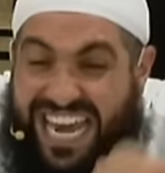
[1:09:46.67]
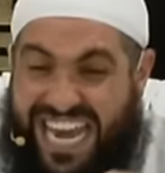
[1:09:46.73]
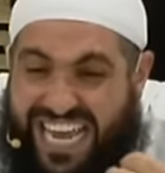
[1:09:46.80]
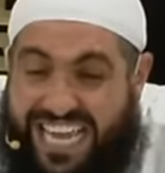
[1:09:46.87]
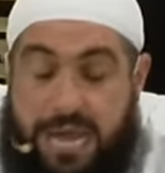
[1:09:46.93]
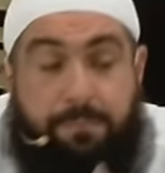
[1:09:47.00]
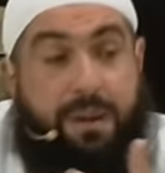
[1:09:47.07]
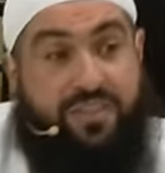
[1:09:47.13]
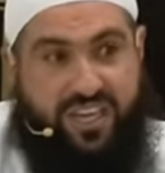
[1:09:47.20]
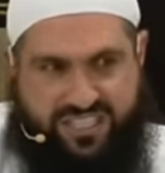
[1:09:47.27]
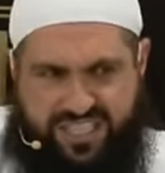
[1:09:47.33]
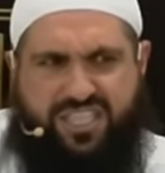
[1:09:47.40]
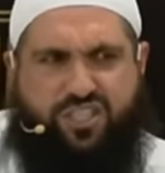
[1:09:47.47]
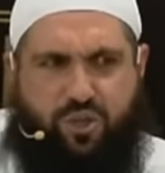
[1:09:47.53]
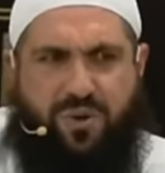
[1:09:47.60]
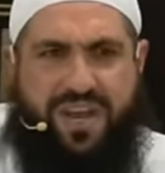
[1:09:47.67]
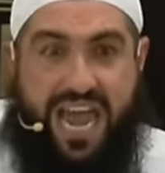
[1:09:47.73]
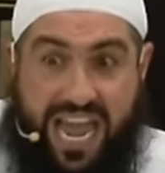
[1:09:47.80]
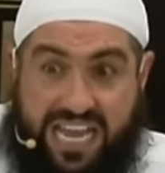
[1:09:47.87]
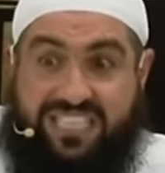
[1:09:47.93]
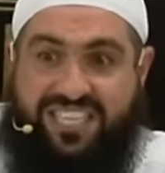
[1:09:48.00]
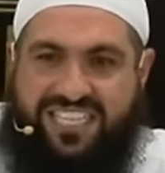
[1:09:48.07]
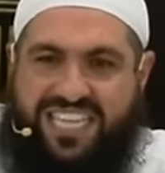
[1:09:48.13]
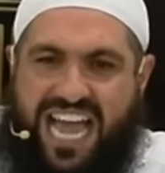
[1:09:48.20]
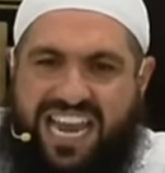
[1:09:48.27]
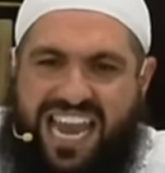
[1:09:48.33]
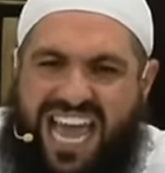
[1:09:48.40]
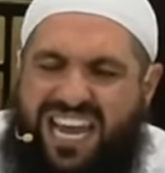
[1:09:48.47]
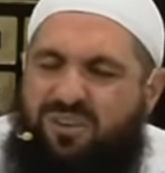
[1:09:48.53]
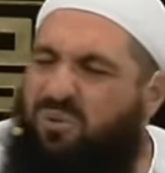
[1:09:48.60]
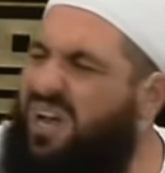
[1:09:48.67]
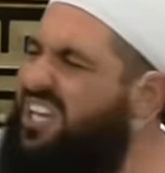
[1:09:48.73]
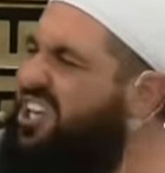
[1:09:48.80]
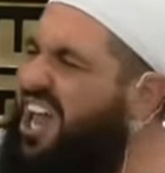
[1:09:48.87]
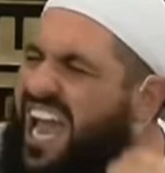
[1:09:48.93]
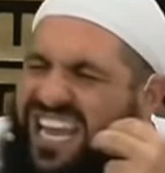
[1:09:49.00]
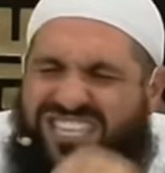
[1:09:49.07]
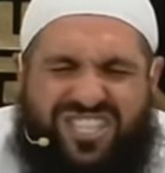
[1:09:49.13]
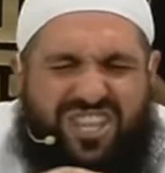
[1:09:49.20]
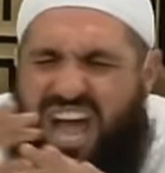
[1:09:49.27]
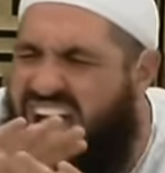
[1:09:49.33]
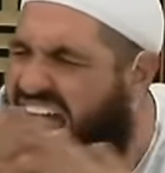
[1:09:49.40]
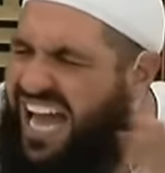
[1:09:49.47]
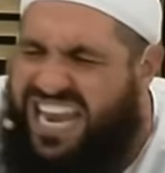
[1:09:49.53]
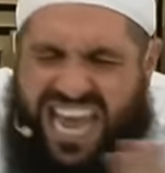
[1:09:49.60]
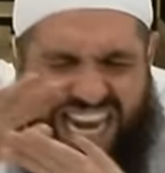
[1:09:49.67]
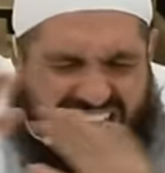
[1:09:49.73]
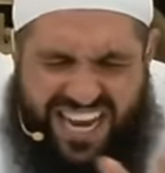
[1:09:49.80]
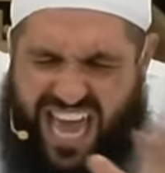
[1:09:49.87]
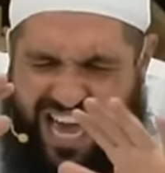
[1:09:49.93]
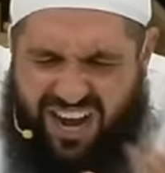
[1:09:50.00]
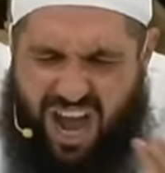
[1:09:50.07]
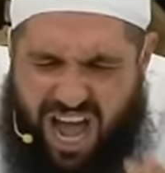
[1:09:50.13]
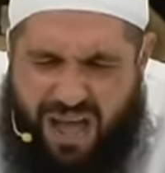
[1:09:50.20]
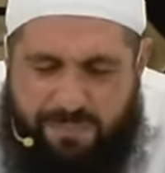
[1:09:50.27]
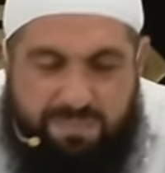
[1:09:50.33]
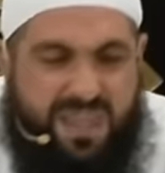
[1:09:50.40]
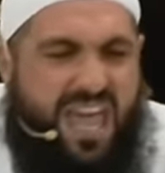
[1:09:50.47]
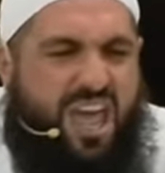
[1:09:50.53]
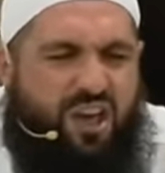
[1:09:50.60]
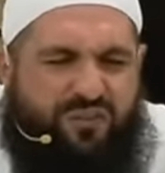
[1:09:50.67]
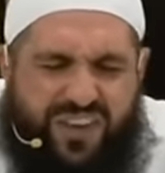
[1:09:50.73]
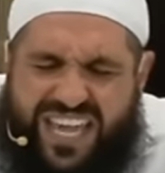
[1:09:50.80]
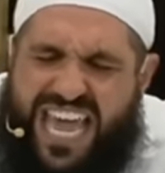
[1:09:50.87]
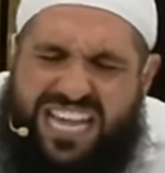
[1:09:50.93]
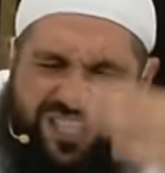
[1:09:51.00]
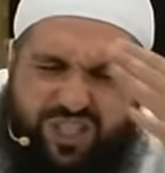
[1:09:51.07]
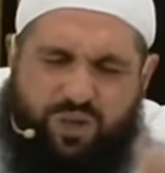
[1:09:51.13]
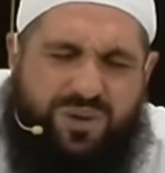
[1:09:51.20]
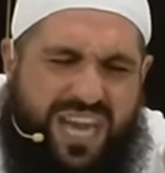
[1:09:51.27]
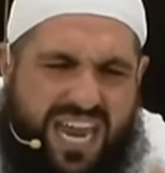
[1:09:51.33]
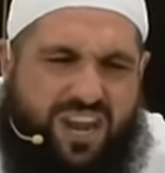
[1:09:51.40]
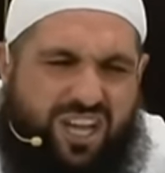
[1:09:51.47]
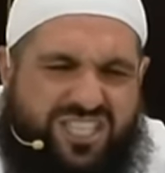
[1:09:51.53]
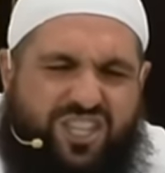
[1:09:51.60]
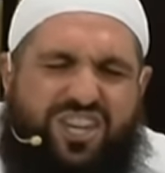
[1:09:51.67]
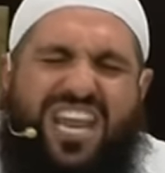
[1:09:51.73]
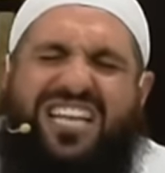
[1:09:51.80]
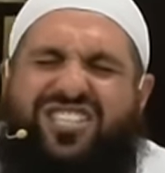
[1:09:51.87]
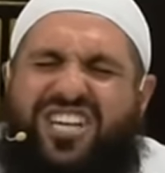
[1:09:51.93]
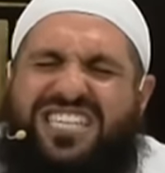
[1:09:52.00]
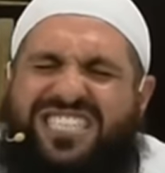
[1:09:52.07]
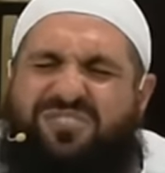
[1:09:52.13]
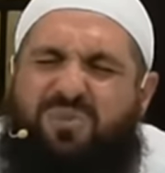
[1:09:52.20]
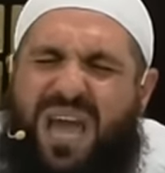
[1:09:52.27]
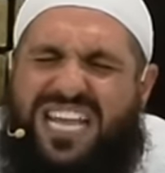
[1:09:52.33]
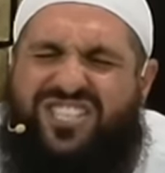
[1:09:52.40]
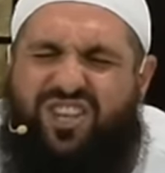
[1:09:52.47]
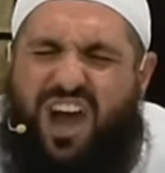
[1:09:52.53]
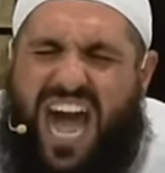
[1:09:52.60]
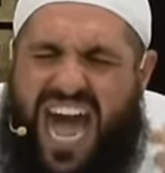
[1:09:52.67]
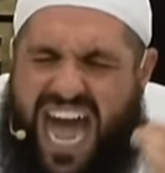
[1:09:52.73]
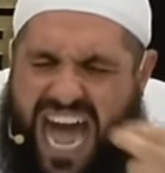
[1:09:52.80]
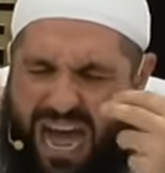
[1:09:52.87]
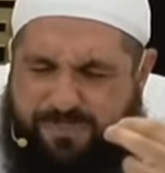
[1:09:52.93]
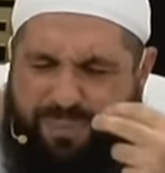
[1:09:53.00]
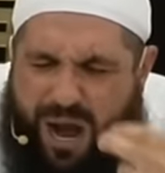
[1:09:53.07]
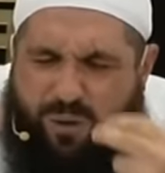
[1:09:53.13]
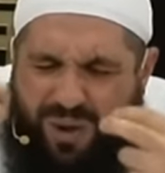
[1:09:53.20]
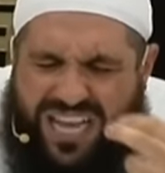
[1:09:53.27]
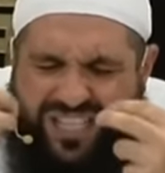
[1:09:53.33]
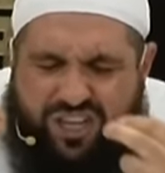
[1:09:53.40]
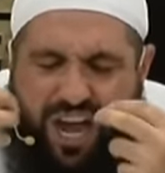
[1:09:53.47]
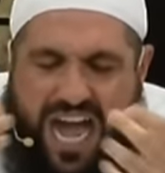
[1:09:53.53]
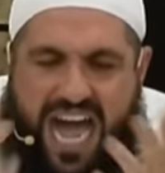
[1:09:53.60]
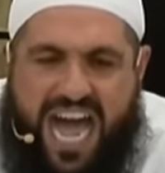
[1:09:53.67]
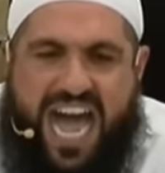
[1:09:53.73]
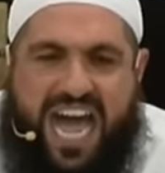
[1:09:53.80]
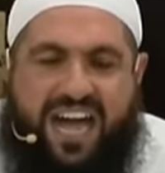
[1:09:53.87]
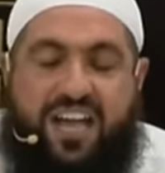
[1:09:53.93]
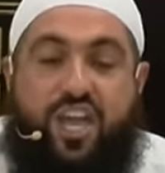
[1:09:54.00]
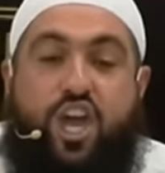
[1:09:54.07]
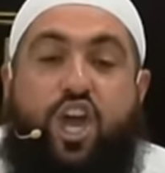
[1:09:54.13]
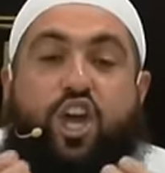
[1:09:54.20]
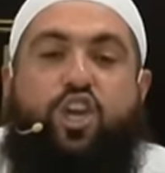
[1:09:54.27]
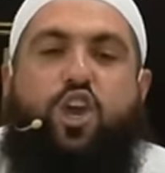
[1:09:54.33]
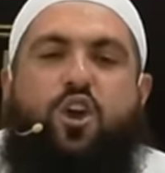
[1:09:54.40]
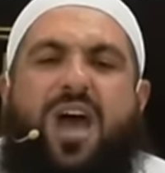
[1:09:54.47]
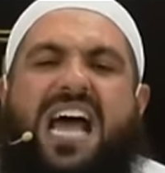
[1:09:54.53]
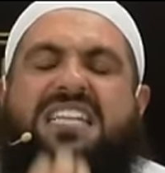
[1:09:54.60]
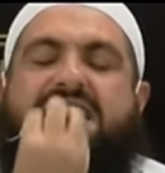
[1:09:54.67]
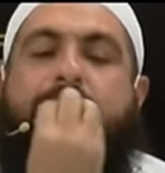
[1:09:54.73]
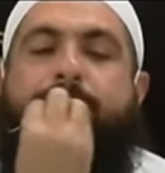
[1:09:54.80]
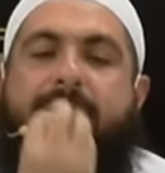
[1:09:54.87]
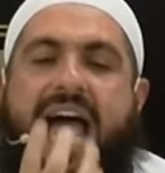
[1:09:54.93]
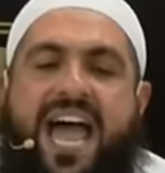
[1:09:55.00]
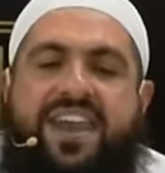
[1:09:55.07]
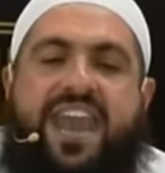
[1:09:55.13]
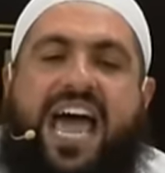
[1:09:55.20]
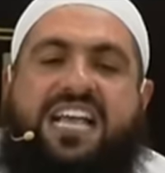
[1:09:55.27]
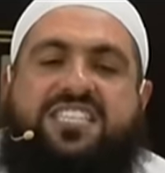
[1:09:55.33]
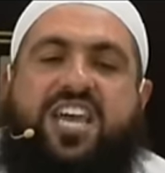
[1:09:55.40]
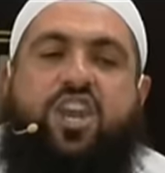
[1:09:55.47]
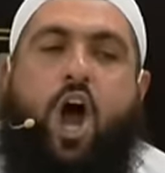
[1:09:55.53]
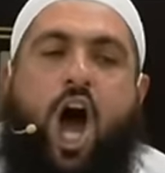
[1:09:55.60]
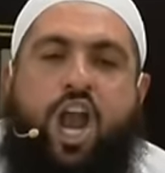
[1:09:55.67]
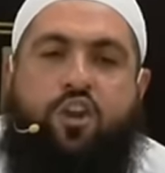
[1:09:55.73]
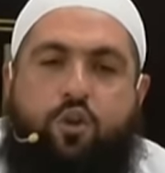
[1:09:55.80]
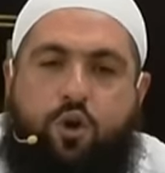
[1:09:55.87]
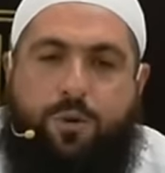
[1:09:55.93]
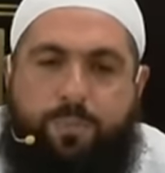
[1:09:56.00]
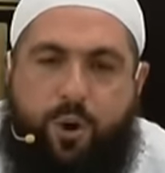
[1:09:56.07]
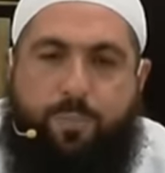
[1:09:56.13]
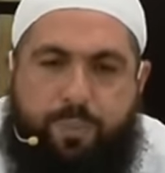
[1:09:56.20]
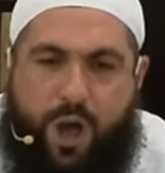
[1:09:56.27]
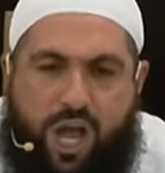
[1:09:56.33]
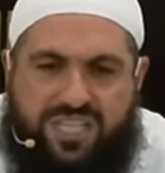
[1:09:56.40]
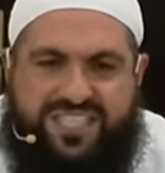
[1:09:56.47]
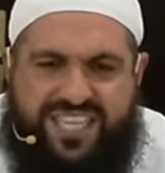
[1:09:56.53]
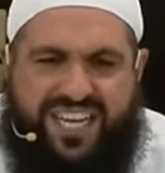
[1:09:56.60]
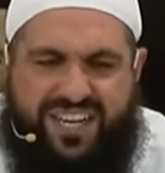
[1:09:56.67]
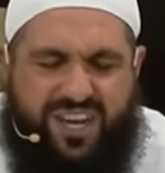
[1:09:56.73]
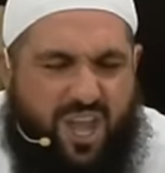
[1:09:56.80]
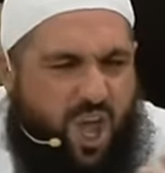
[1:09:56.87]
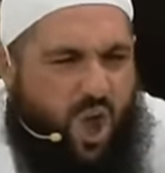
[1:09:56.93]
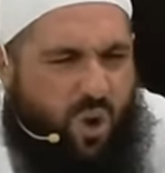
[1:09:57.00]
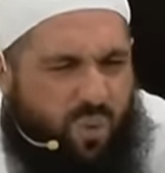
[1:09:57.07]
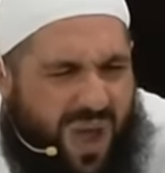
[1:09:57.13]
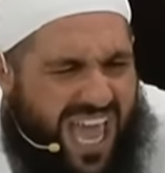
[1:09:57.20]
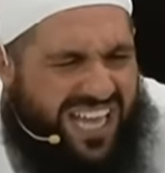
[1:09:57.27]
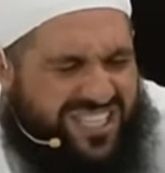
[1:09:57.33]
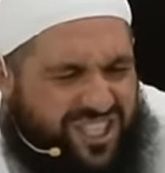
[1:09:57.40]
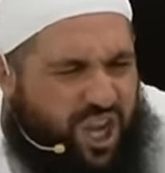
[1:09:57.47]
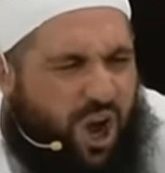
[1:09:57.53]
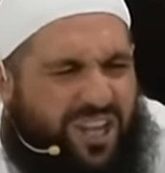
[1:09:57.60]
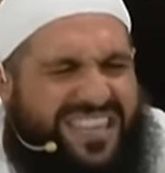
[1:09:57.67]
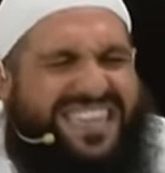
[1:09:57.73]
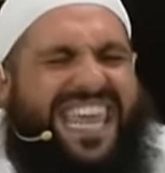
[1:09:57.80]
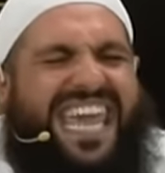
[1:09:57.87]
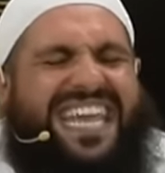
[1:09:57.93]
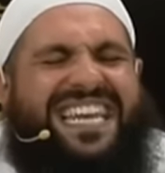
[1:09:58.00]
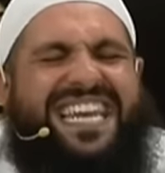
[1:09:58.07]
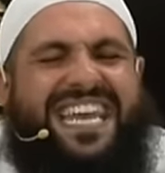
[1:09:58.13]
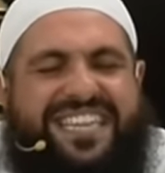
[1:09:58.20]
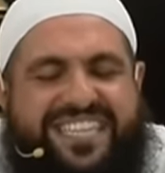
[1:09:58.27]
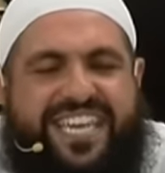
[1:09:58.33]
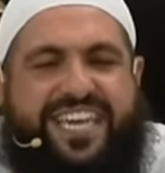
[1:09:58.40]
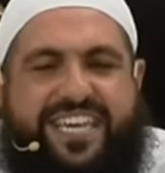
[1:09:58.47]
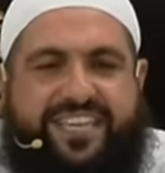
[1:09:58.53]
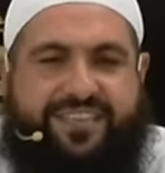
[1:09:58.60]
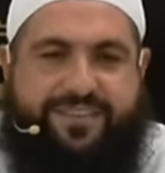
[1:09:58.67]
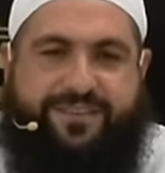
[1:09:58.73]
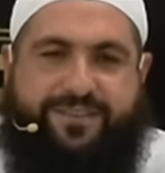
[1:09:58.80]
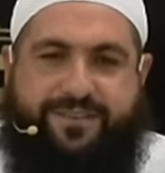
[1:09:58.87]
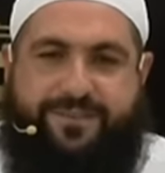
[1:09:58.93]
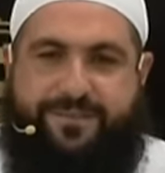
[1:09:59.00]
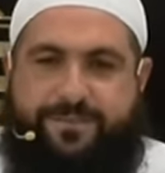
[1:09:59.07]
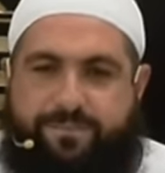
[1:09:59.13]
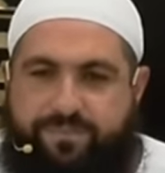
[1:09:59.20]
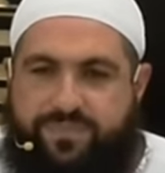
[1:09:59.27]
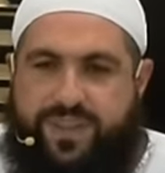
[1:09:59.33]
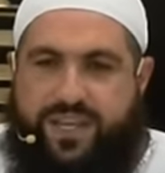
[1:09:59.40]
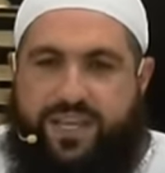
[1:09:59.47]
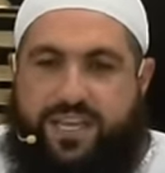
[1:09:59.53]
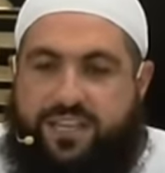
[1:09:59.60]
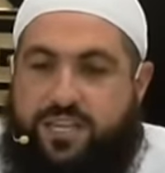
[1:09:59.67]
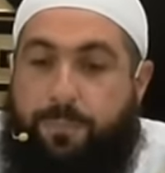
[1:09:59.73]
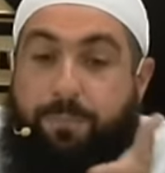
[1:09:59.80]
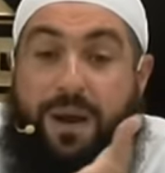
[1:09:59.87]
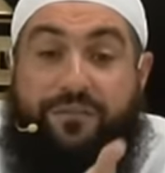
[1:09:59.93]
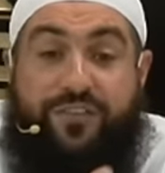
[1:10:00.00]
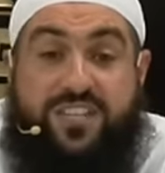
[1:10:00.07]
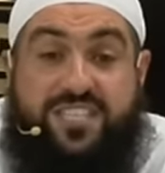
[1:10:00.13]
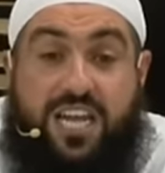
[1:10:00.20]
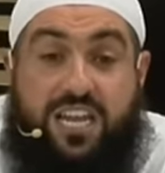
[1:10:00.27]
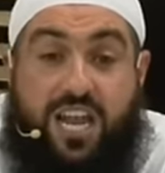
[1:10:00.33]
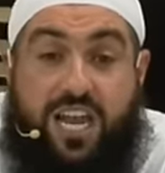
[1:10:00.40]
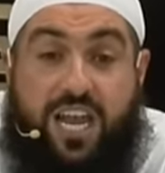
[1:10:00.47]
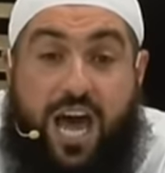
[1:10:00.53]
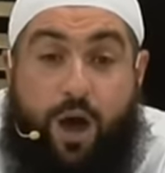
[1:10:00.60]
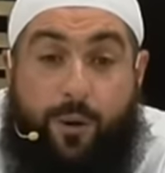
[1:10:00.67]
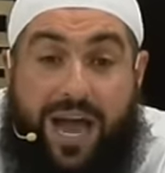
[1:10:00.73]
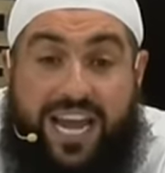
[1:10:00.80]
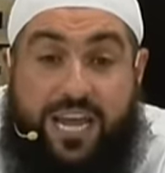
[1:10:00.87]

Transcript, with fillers: again, brother, is this sunnah? Is this halal? Wallah, it's not halal and haram. Forget sunnah and sunnah. Just where's your heart, bro? Where's your heart? You as a man, as an honorable person, where's your dignity? The Prophet sallallahu alayhi